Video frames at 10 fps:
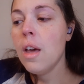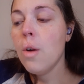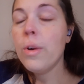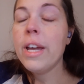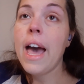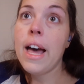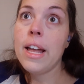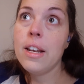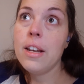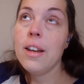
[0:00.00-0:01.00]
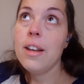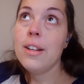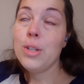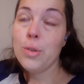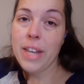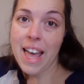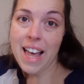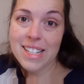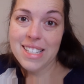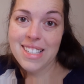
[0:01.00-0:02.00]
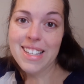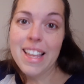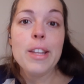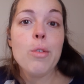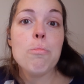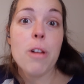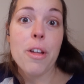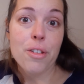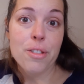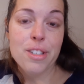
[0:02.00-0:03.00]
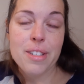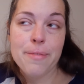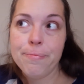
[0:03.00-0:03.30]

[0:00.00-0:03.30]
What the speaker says: We had 2 cats and they were brothers.